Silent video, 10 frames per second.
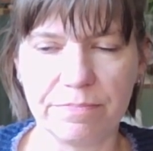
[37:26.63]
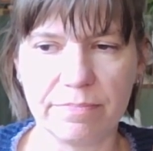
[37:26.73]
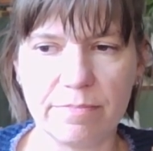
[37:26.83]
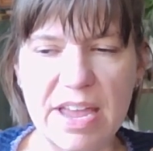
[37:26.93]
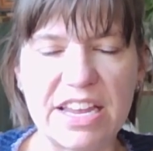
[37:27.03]

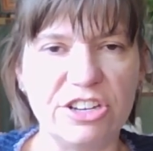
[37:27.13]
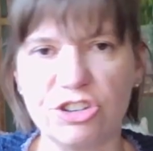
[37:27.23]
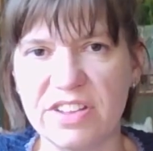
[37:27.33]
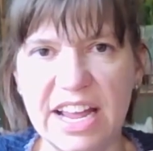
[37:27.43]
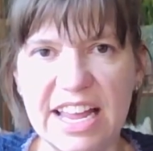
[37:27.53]
making
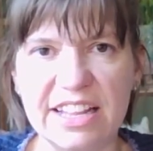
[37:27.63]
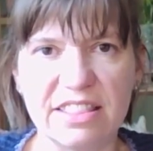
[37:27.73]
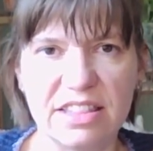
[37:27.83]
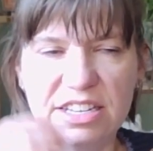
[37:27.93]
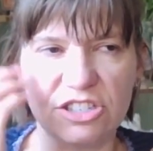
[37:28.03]
sure that I
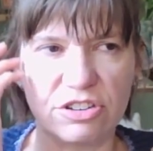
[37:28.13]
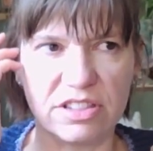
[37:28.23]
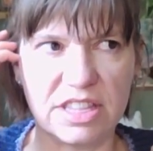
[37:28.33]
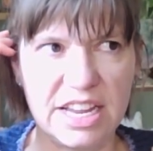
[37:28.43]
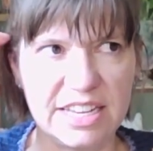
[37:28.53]
hit these
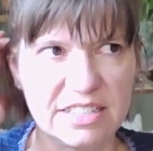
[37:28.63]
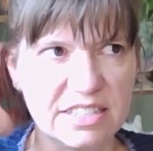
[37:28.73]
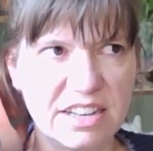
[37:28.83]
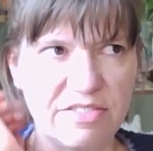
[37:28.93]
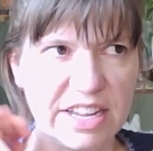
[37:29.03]
certain things and
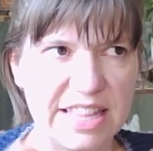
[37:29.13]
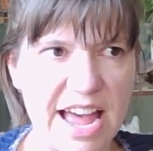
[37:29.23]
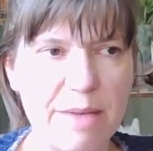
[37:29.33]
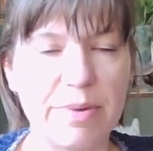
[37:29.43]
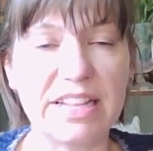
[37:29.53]
stuff like
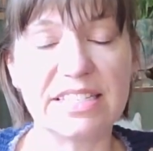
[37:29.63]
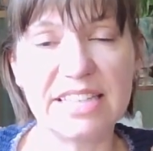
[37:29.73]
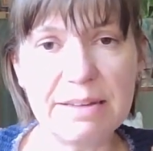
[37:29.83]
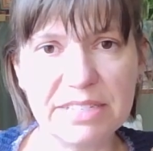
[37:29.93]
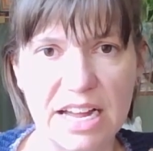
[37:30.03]
that. But at the
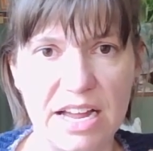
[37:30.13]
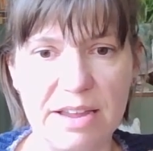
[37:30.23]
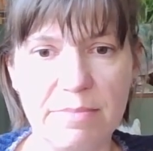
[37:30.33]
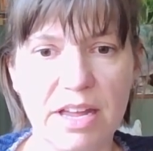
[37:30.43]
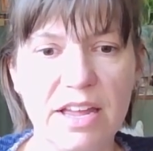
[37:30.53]
same
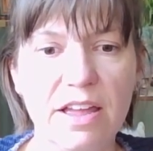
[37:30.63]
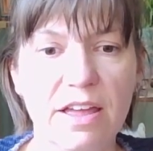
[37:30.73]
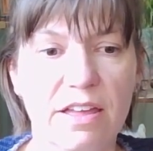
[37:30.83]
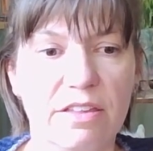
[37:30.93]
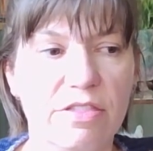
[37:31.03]
time,
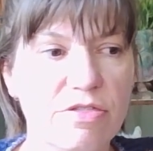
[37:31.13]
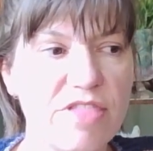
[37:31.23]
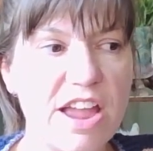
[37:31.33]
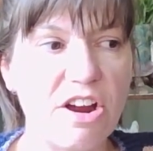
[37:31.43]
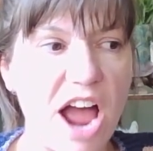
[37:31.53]

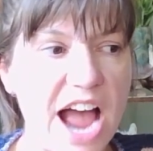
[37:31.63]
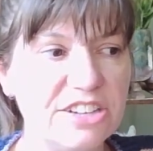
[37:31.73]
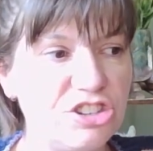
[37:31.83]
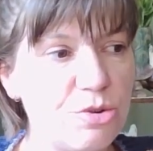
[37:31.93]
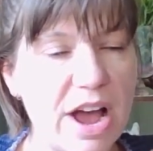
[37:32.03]
I
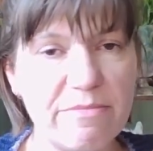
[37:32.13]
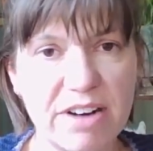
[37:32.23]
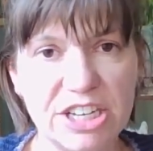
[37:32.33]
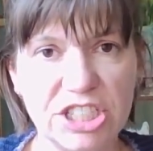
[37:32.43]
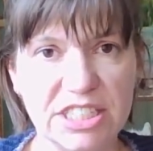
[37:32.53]
do have
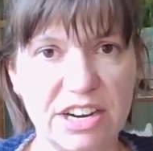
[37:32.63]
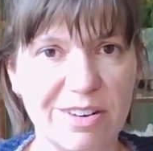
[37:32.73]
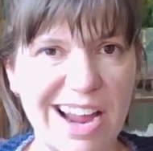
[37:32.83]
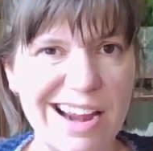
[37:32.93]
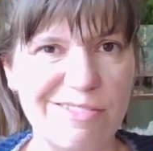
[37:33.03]
projects that are
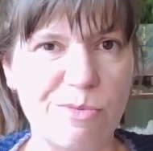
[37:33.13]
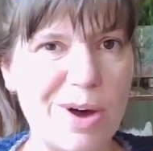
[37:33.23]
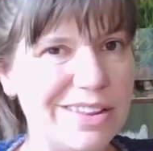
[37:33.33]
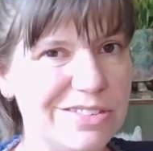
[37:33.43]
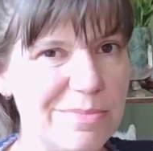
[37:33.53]
kind of
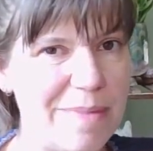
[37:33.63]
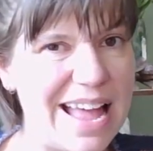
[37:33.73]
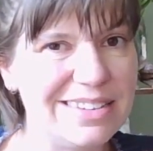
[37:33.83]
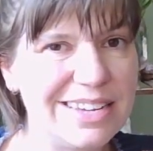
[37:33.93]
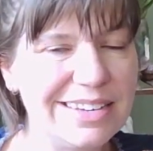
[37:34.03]
weather
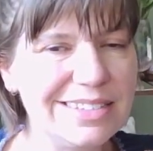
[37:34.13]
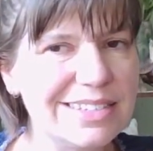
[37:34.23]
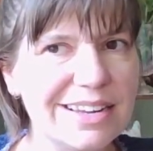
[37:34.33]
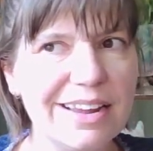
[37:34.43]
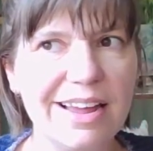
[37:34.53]

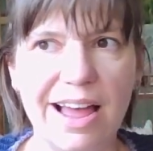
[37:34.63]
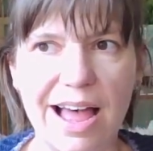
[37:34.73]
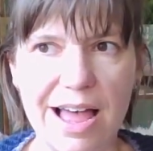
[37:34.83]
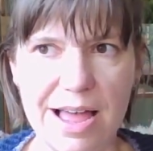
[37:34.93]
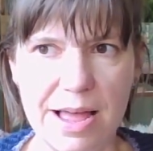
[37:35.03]
dependent,
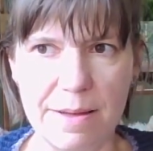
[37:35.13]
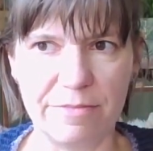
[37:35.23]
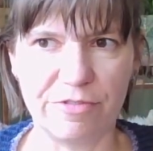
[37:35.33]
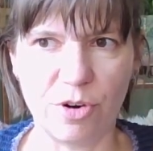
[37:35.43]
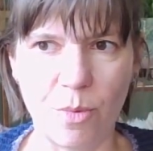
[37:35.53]

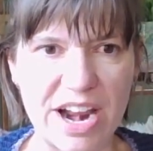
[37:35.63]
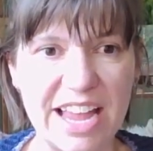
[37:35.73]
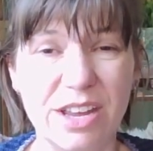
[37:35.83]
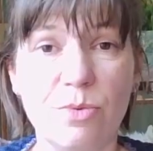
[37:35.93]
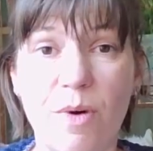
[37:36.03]
for when I
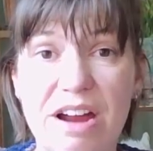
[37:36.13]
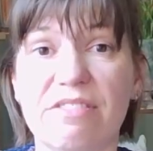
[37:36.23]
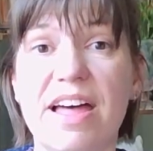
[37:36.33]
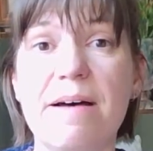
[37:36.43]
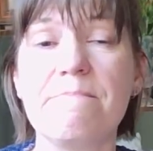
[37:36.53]
can wear
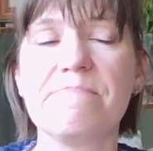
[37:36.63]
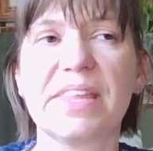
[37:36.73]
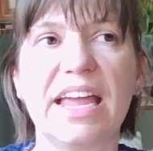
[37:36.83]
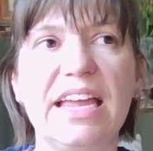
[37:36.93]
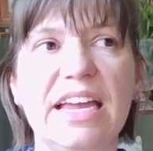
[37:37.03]
them.
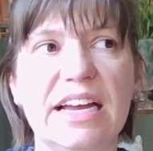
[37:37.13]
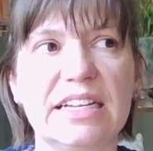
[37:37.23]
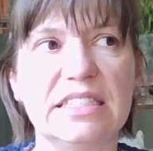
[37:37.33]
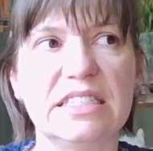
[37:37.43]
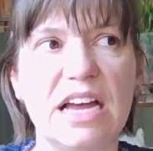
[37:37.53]
And